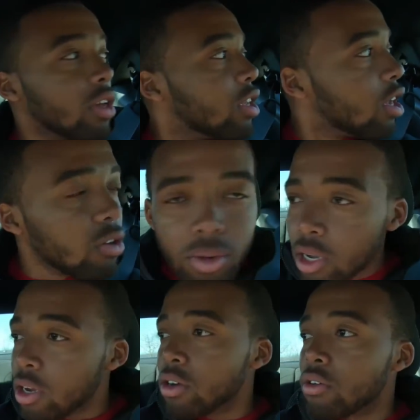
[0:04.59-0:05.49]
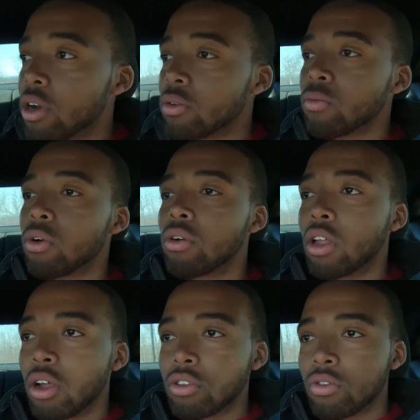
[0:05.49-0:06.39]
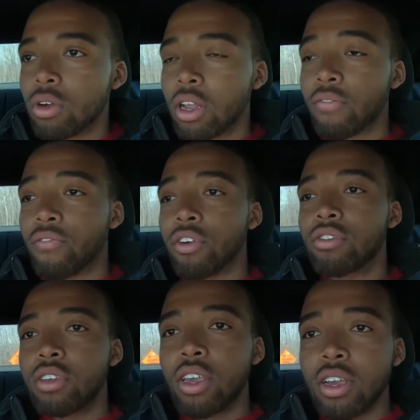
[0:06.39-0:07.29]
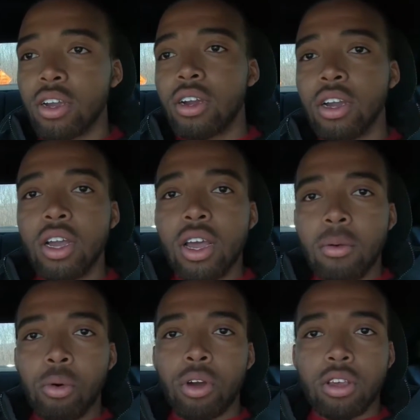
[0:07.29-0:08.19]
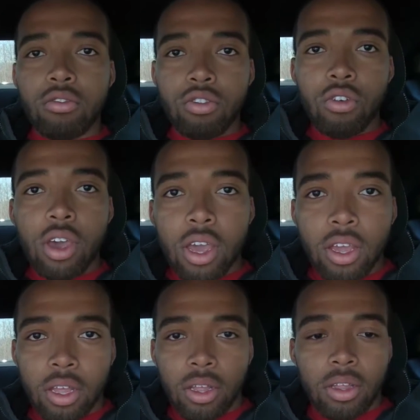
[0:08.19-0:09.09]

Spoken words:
and here we go. Go ahead and roll onto it in first gear, point it straight.